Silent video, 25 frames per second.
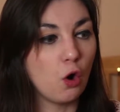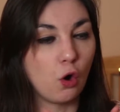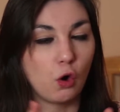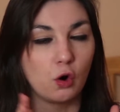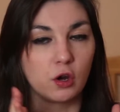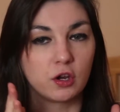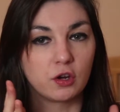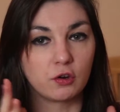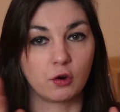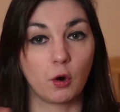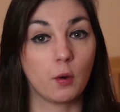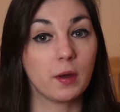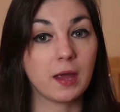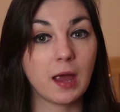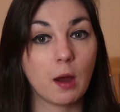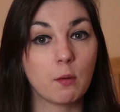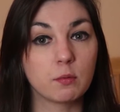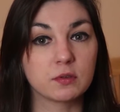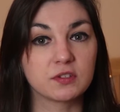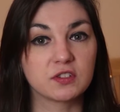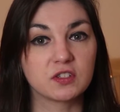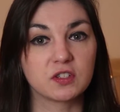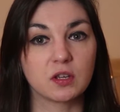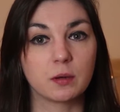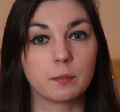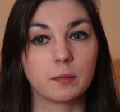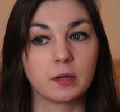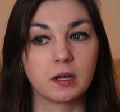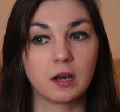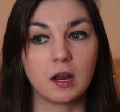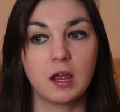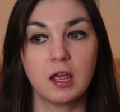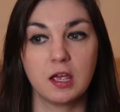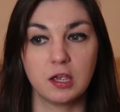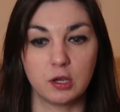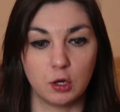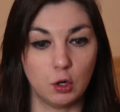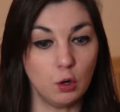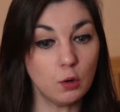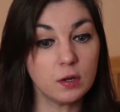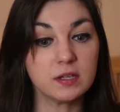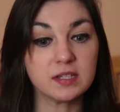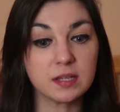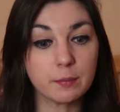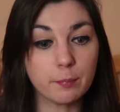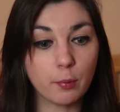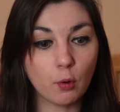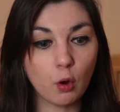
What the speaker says: or you're going out with someone who is a